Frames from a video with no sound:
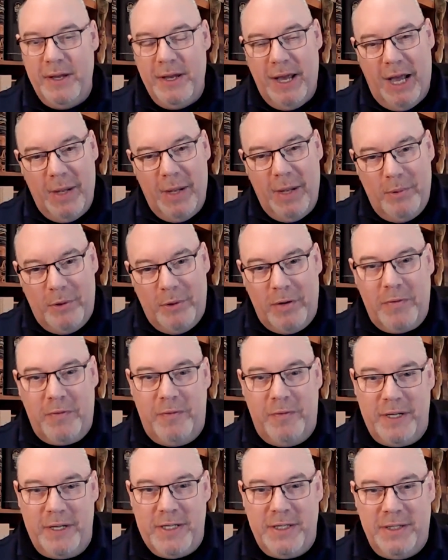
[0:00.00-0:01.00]
and more
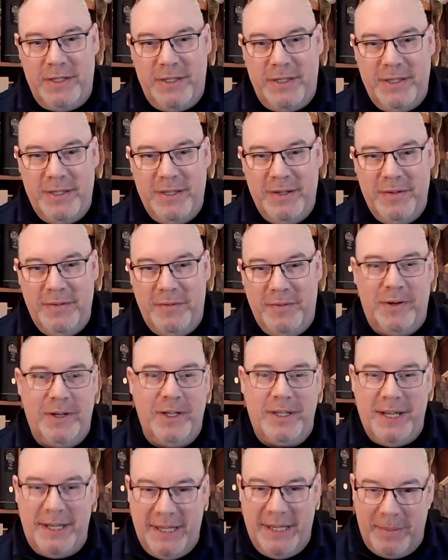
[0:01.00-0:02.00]
efficient for the
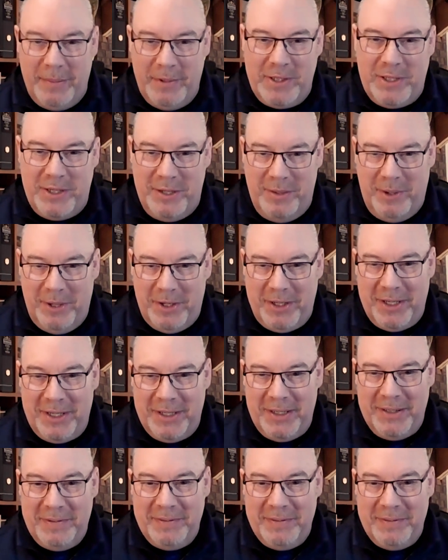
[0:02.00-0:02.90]
Dynamics community.